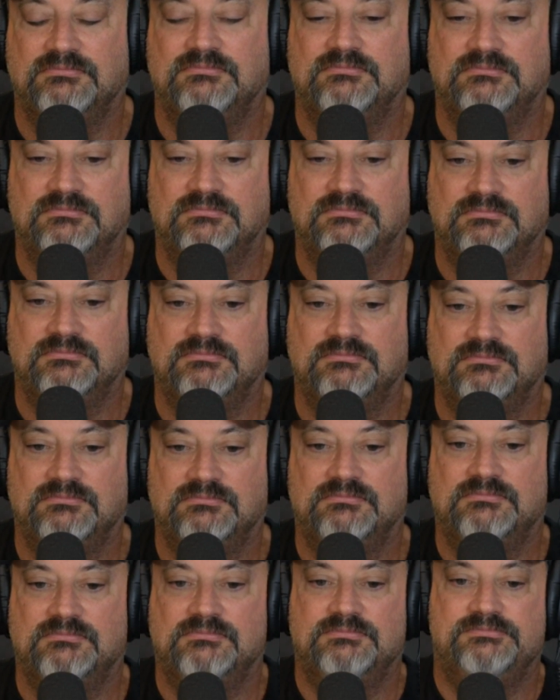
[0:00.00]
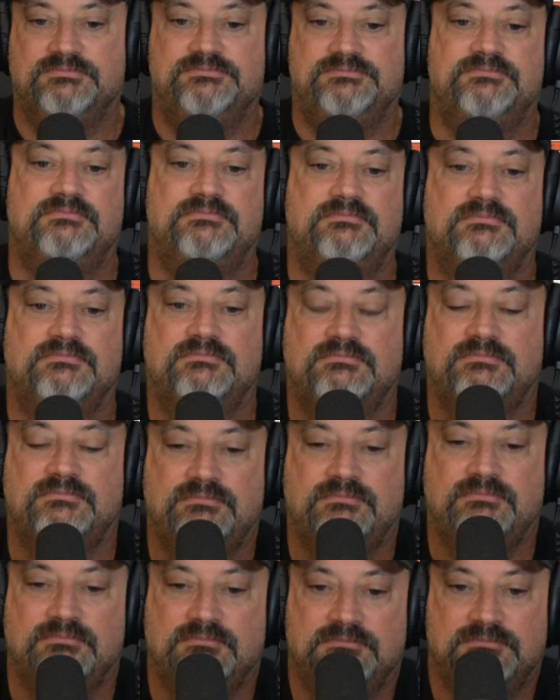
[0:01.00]

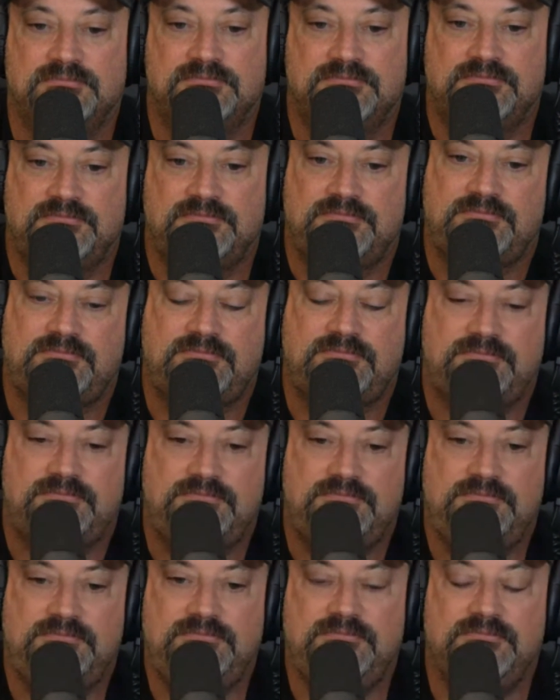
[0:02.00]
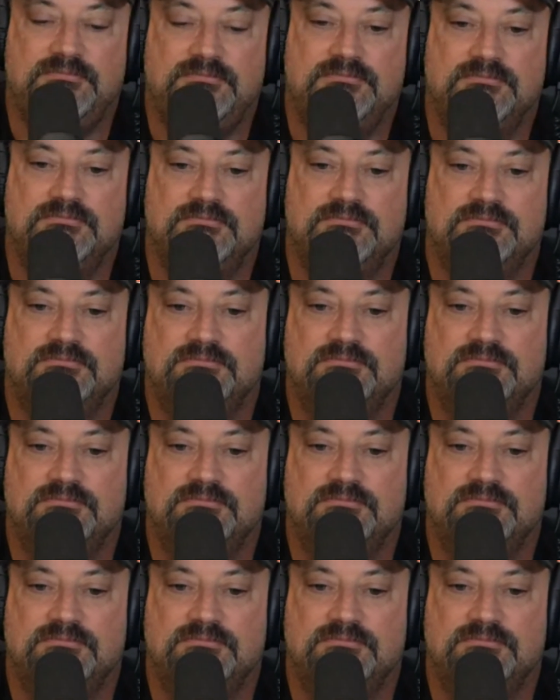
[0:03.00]
This person isn't speaking.